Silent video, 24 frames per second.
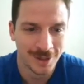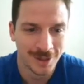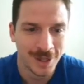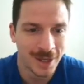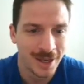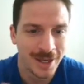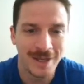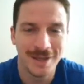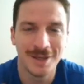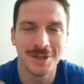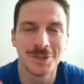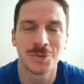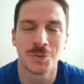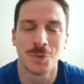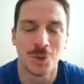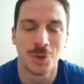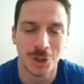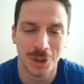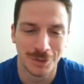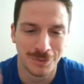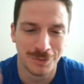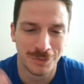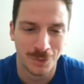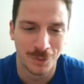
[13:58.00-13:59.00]
He is one
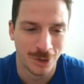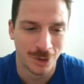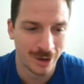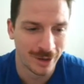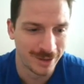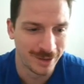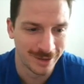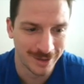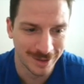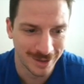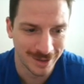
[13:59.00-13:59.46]
of one.